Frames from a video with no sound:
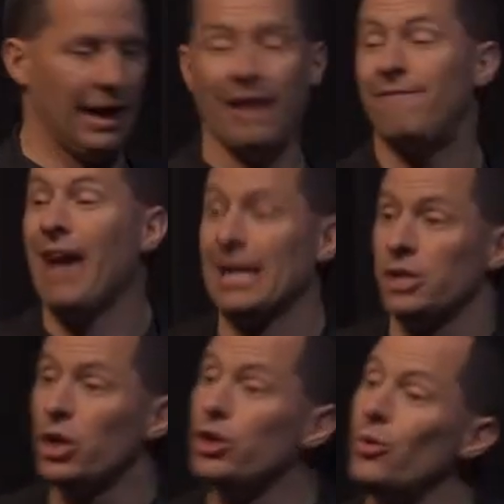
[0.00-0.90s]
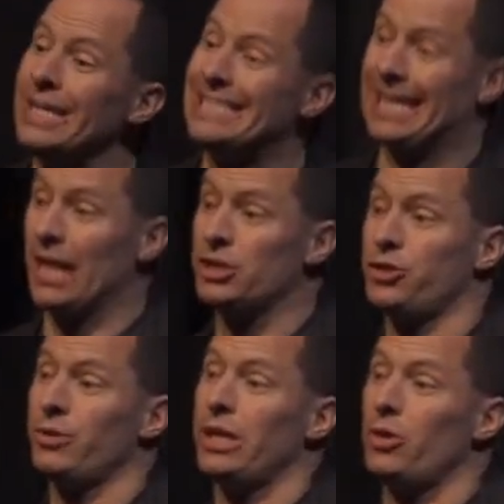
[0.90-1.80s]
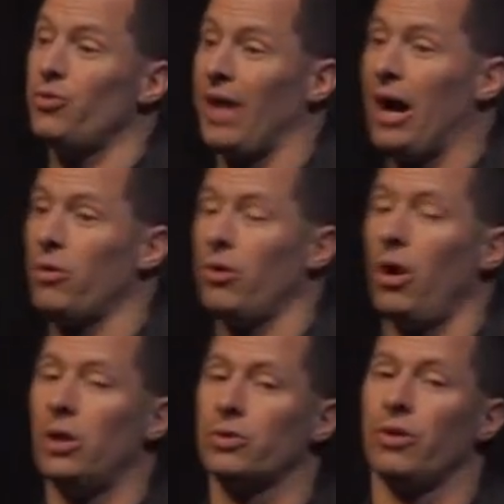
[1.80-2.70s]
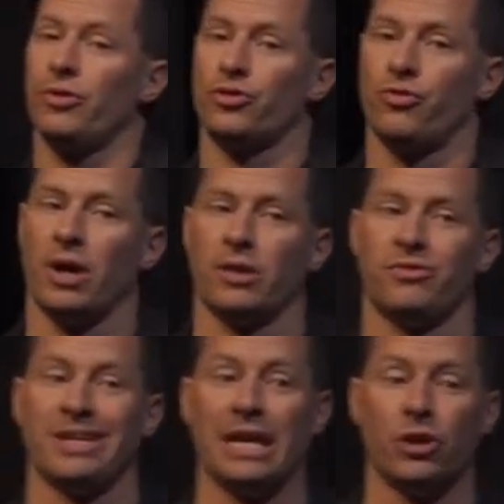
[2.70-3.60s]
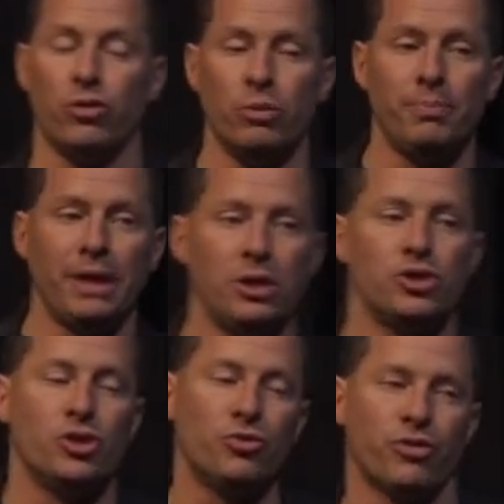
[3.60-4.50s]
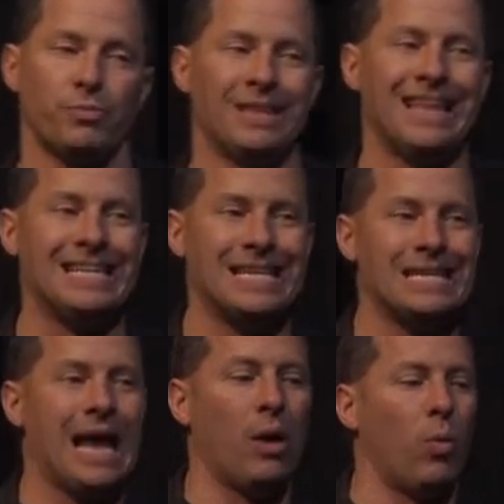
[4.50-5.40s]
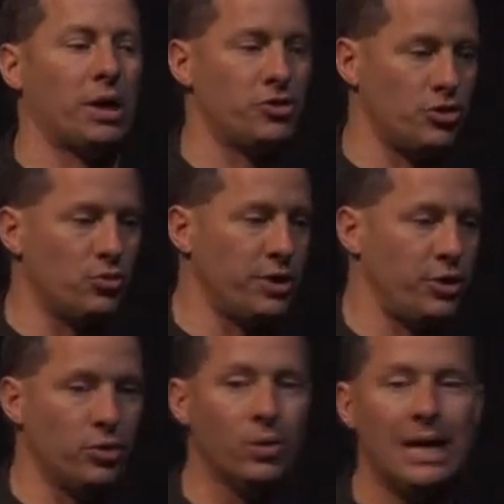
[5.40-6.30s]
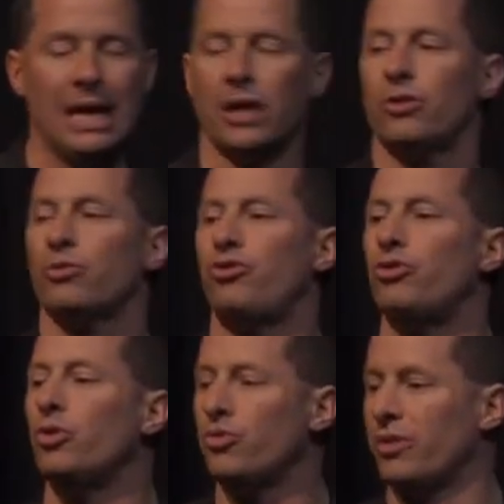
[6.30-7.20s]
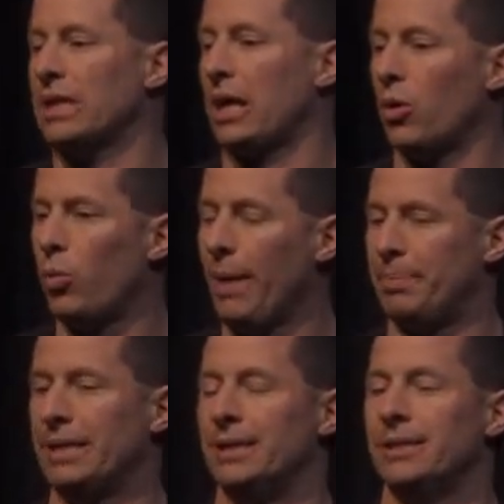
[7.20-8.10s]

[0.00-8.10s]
In fact, you intentionally used alcohol or other drugs to get a human being to do something they did not want to do with you. In other words, you used it like a weapon.